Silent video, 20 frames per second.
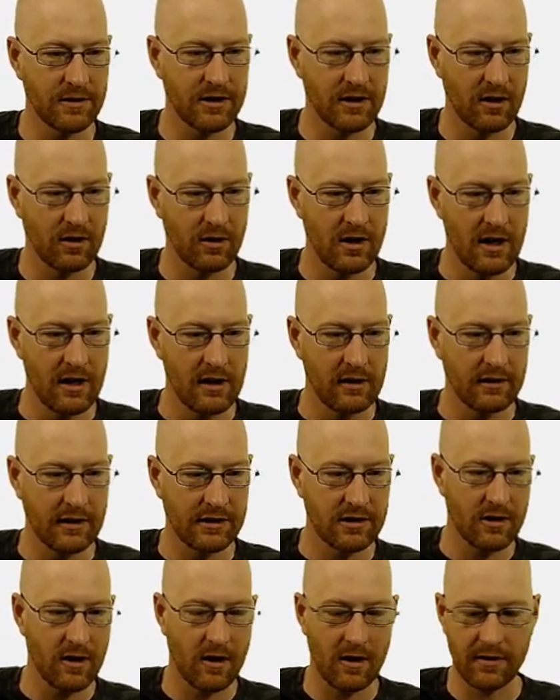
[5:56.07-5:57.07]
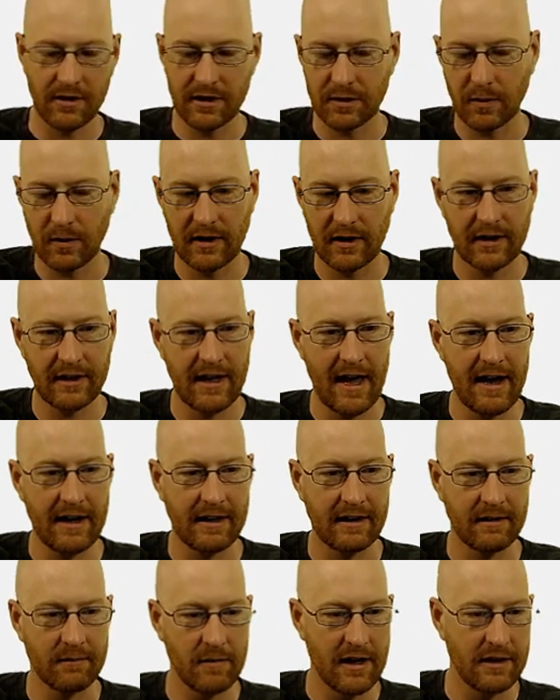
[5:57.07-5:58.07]
So let's call this one
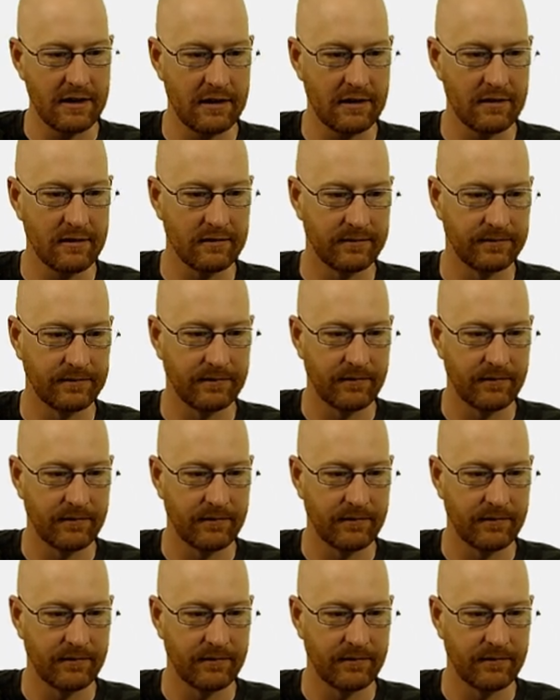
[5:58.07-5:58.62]
edit menu,